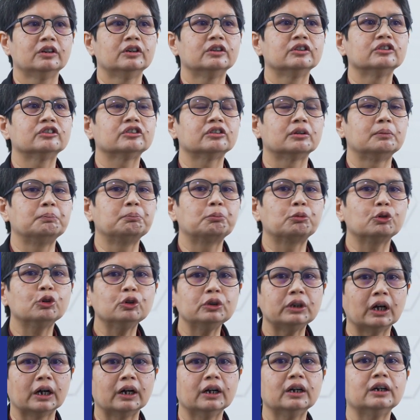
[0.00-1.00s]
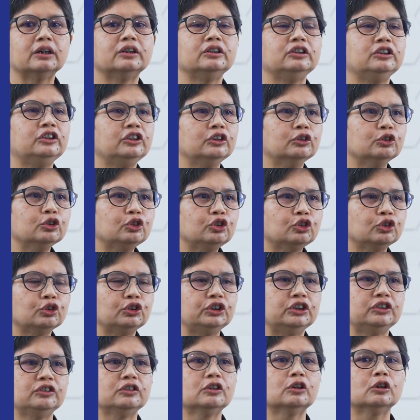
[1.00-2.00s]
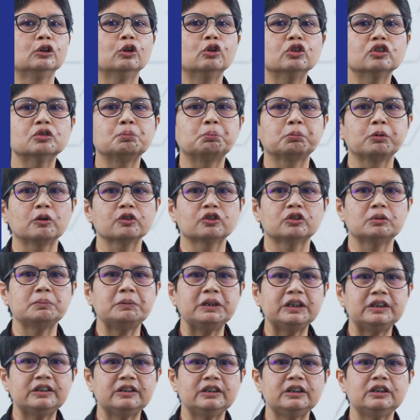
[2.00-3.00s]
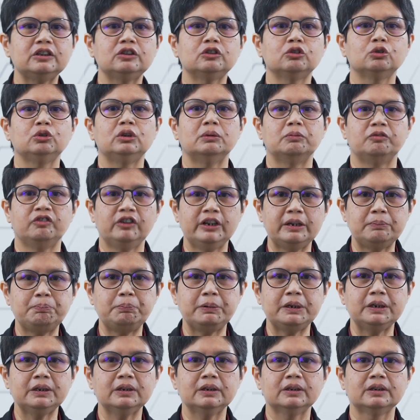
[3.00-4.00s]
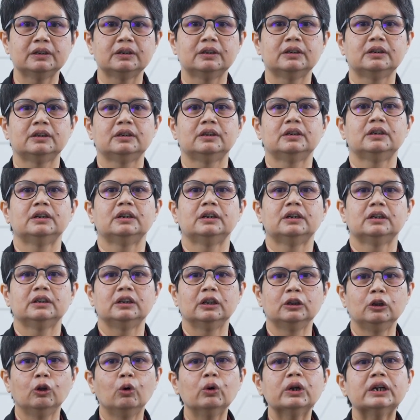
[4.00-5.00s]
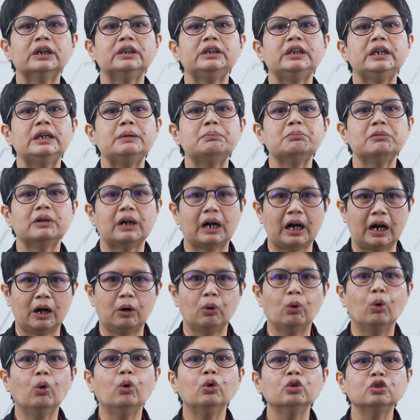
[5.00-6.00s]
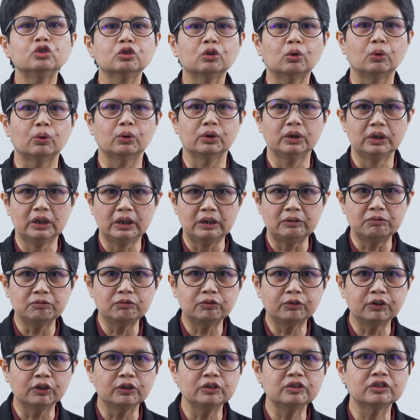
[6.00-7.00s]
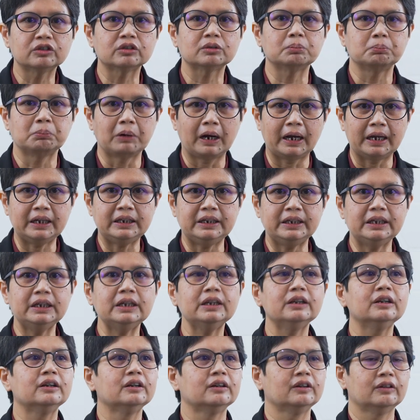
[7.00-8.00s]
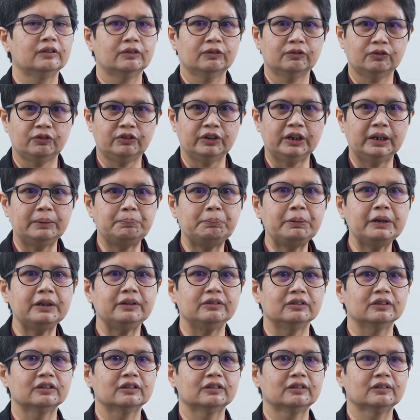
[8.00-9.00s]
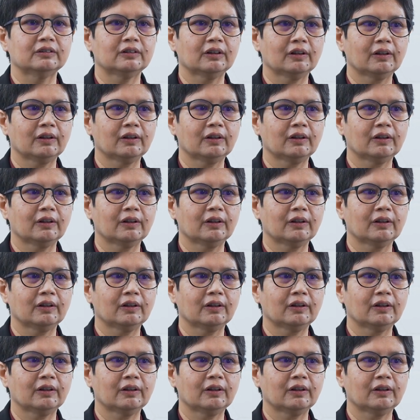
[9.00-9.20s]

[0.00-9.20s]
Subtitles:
Sempruna, due to its close proximity to the Philippines. The local names are also influenced by the Philippines.